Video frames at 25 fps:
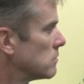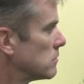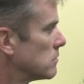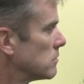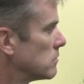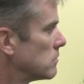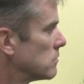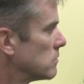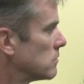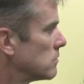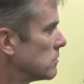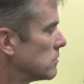
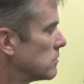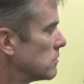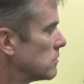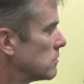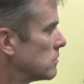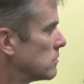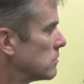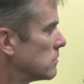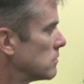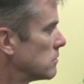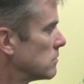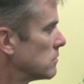
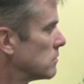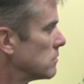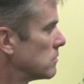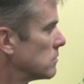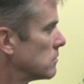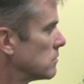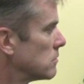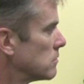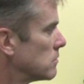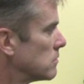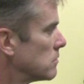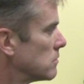
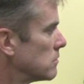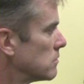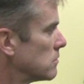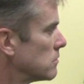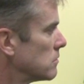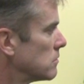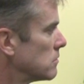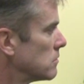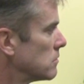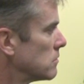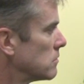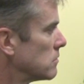
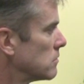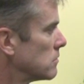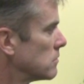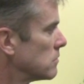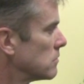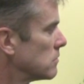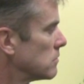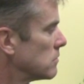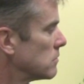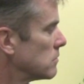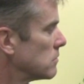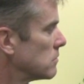
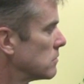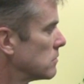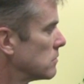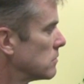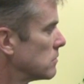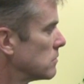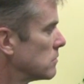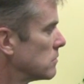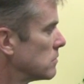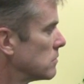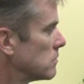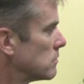
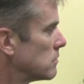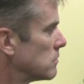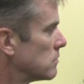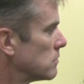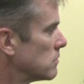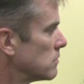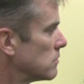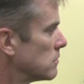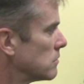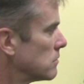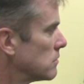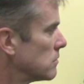
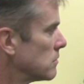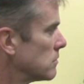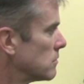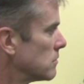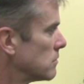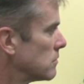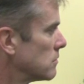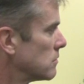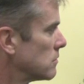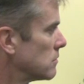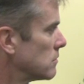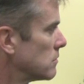
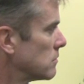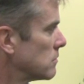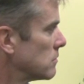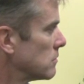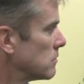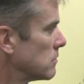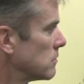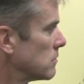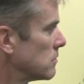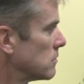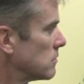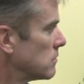
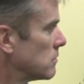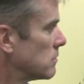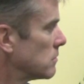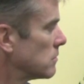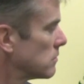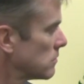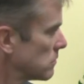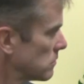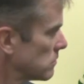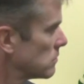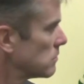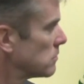
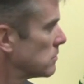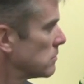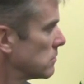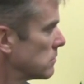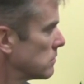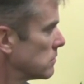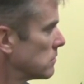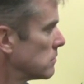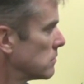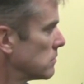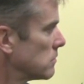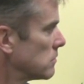
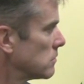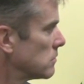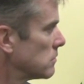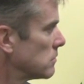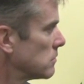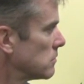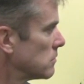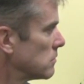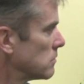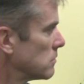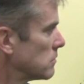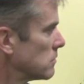
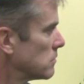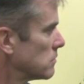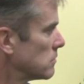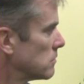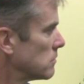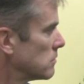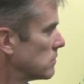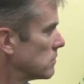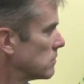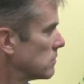This person isn't speaking.